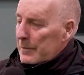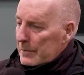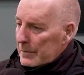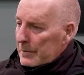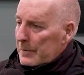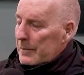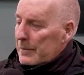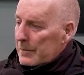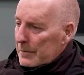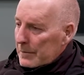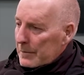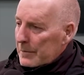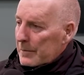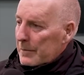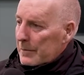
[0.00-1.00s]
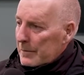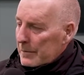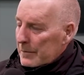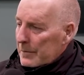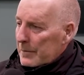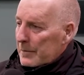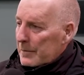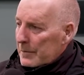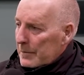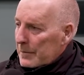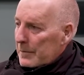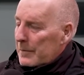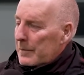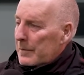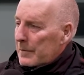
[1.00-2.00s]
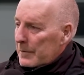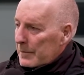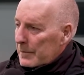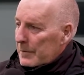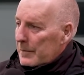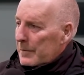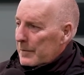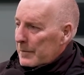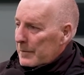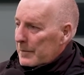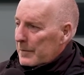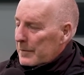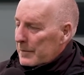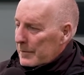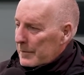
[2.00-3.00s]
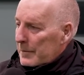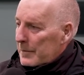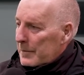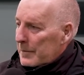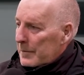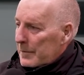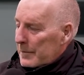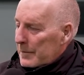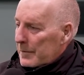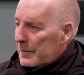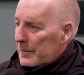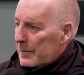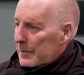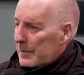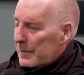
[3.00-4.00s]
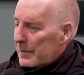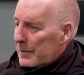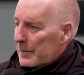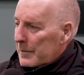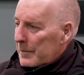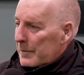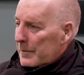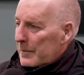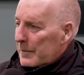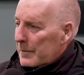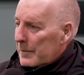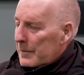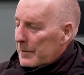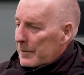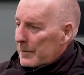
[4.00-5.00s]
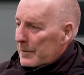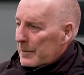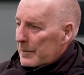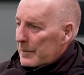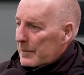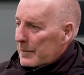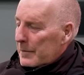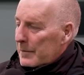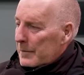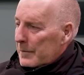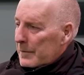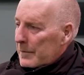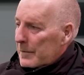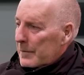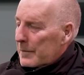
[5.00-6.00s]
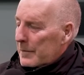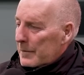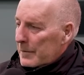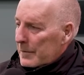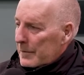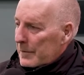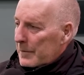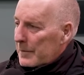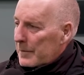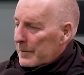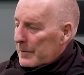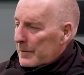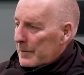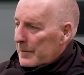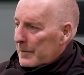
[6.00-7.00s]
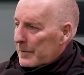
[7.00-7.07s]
No words are spoken by the person on screen.